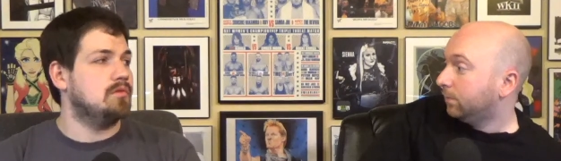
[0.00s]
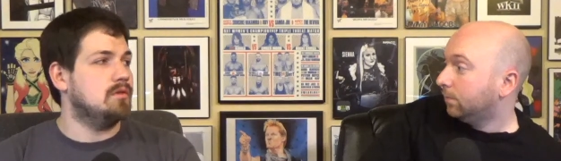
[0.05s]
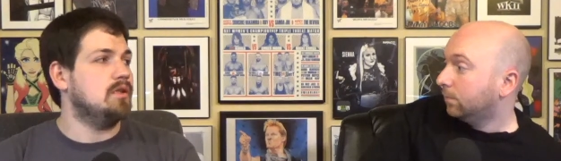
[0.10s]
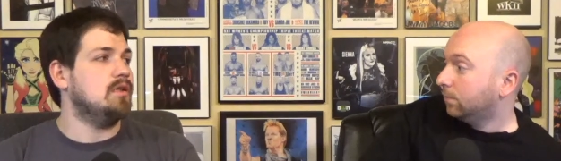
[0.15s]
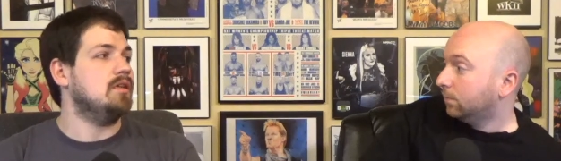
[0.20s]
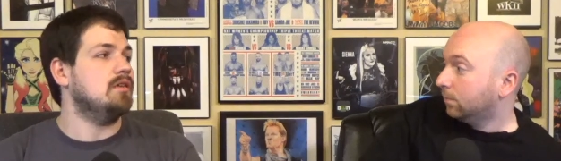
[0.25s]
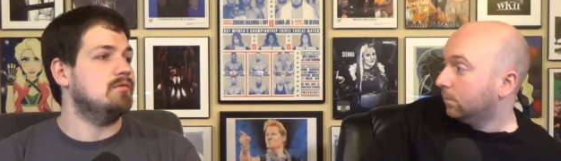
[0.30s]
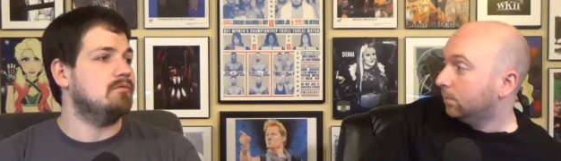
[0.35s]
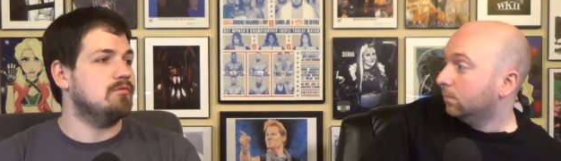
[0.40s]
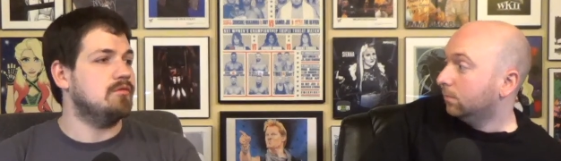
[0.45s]

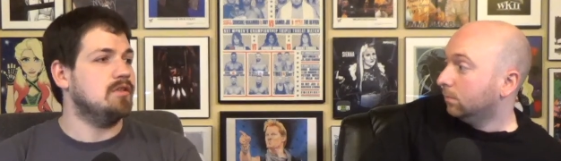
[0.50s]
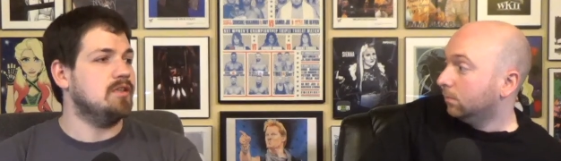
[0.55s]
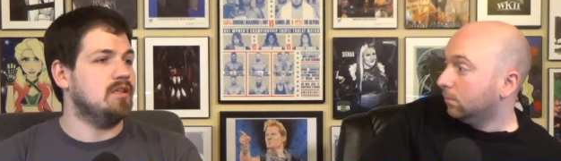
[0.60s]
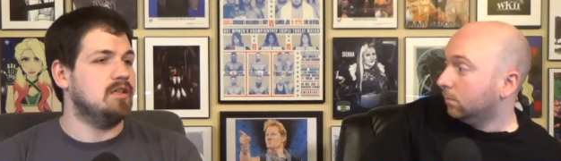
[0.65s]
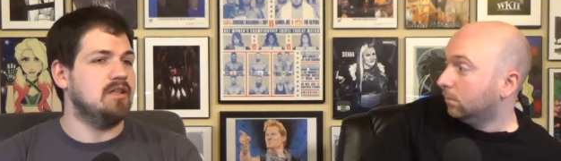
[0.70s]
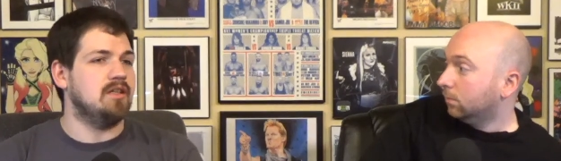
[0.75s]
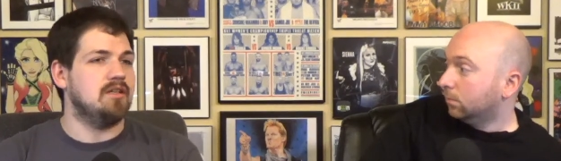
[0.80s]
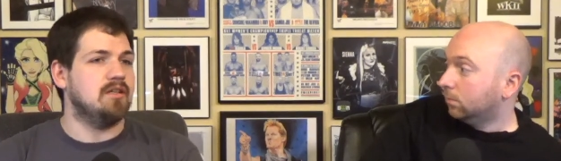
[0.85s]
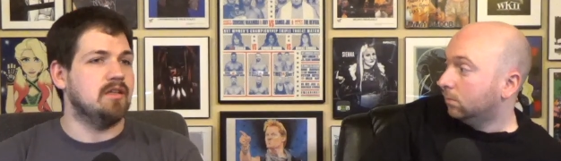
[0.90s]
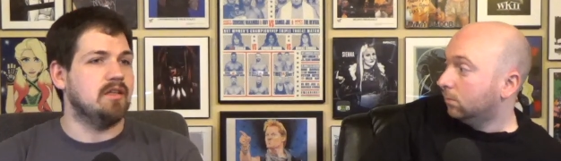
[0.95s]
Speaker 1: They really
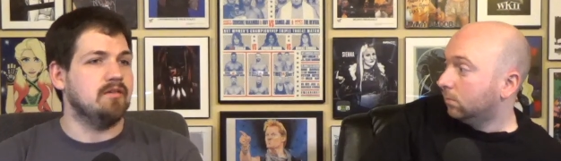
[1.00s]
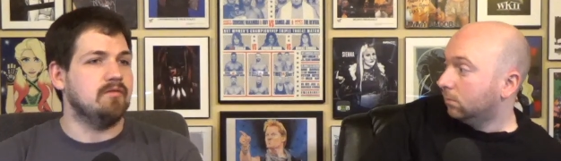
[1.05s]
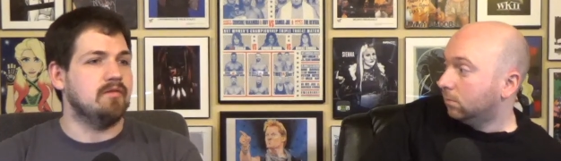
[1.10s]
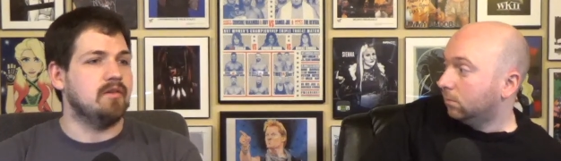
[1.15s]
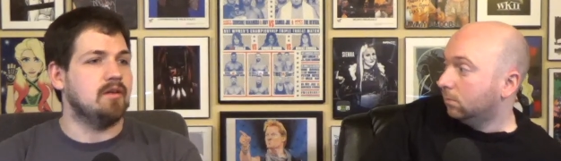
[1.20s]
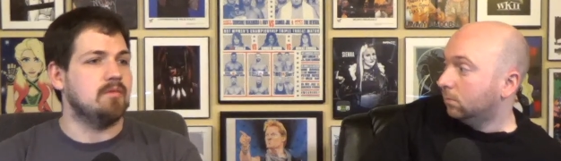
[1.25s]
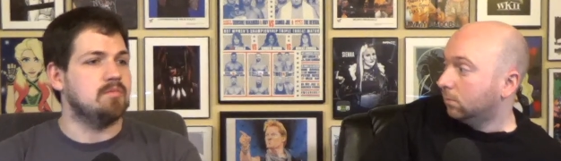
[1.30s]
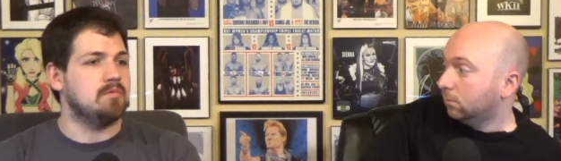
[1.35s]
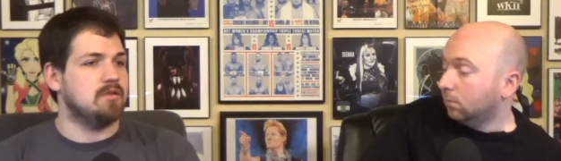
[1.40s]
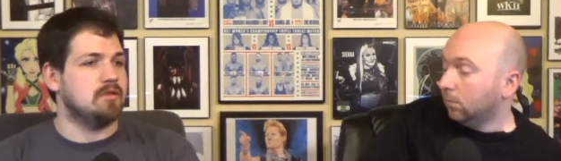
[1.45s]
did leave
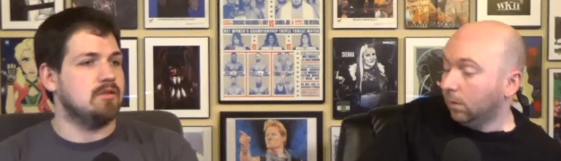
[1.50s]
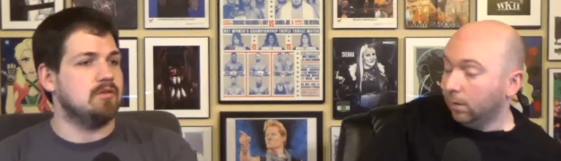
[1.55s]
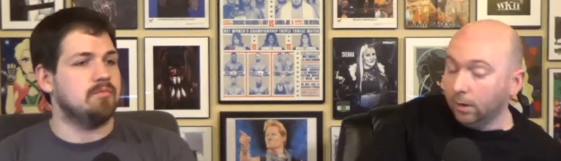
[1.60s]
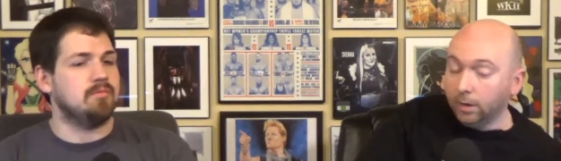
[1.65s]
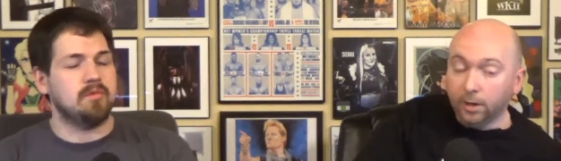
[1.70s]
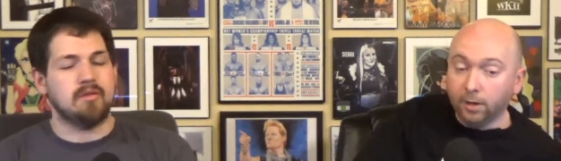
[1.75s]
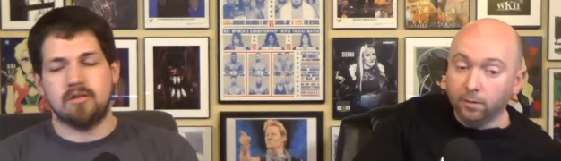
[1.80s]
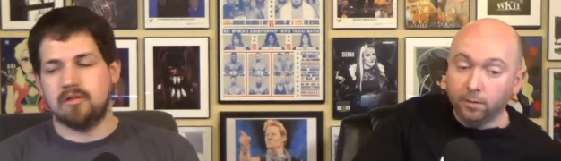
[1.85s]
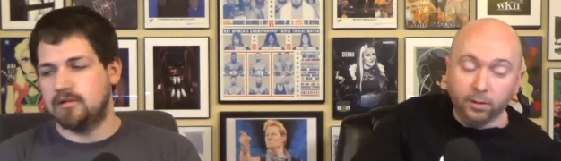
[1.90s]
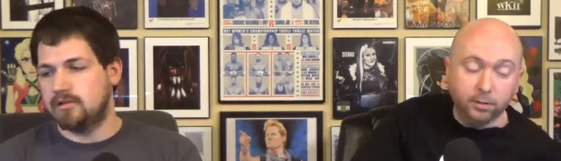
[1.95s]
it up in the open.
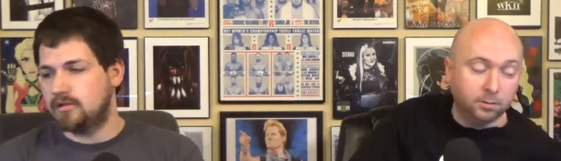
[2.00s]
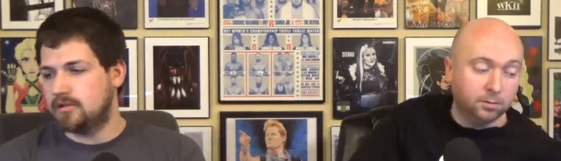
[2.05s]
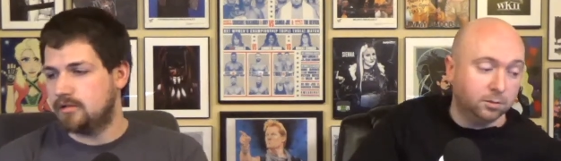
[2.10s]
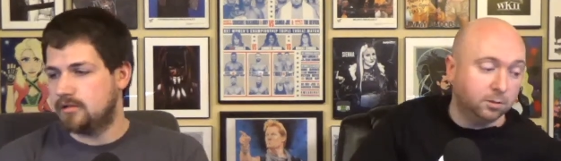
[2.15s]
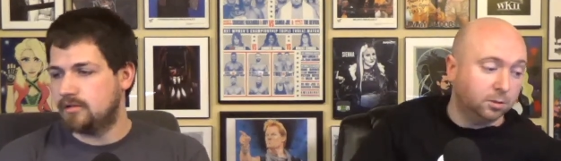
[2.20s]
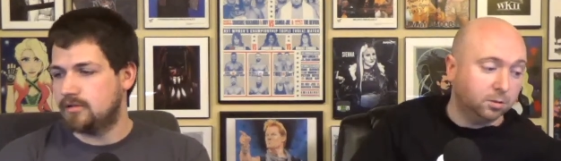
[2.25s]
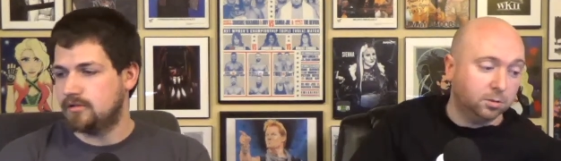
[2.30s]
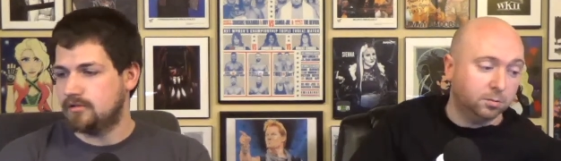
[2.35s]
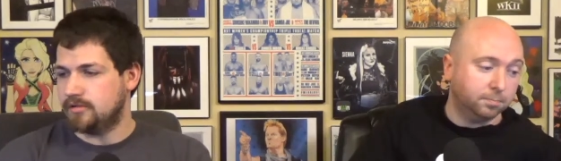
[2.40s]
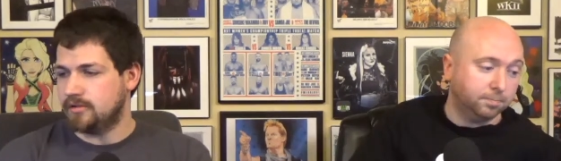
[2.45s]
Yeah,
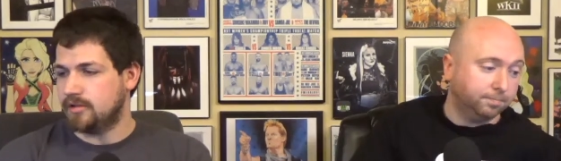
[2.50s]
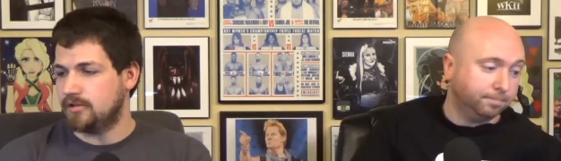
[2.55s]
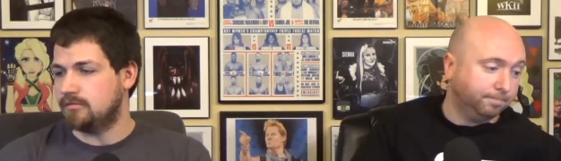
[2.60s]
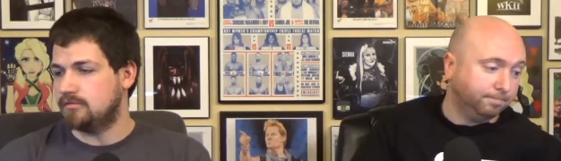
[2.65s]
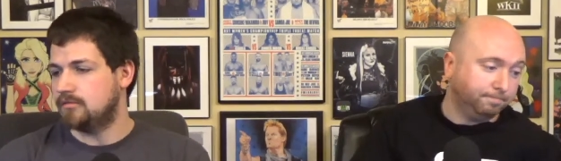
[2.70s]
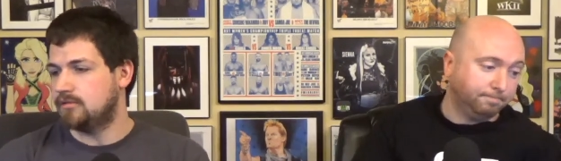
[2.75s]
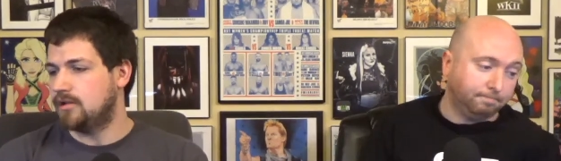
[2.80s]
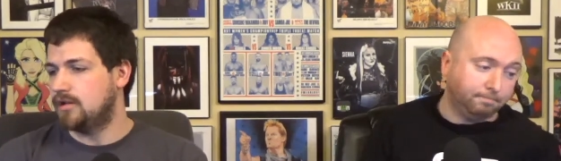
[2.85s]
it's so.